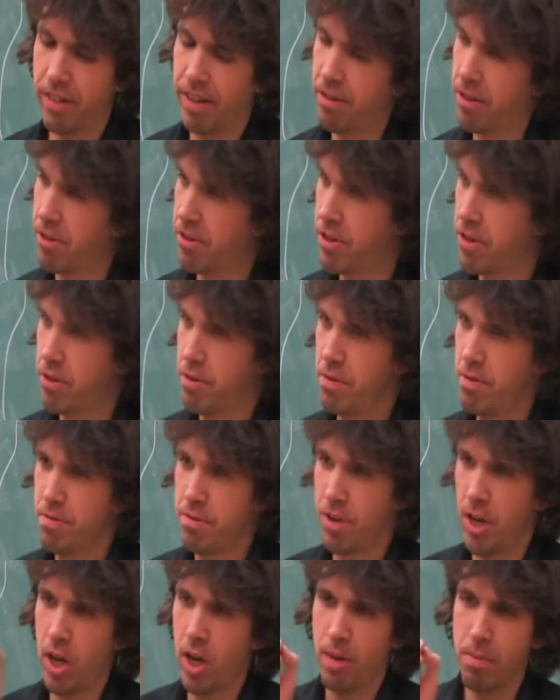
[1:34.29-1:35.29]
I wrote to
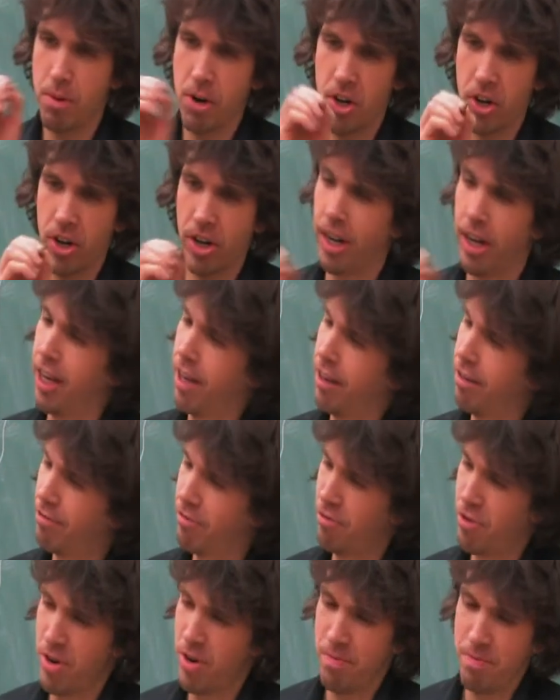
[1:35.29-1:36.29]
Tom Hart
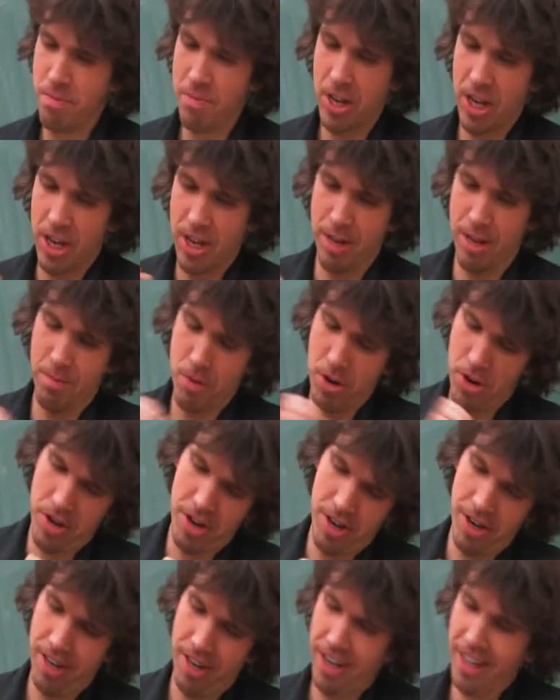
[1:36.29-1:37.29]
from Tom
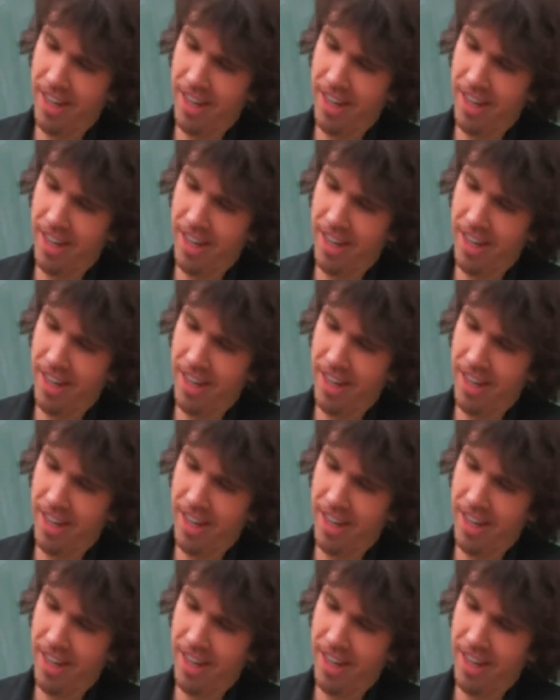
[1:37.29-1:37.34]
Hart.